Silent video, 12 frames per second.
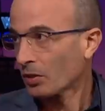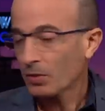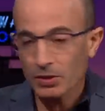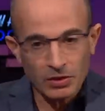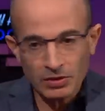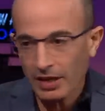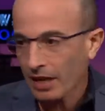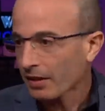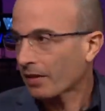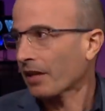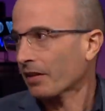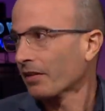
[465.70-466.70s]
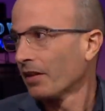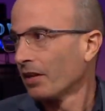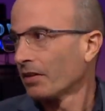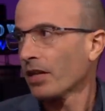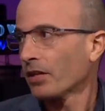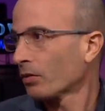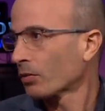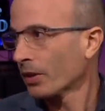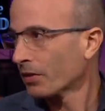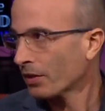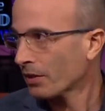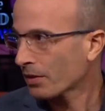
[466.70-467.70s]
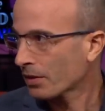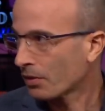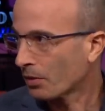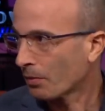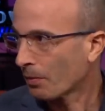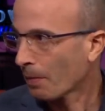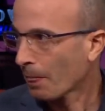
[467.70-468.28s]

It was not like that 10 or 20 years ago.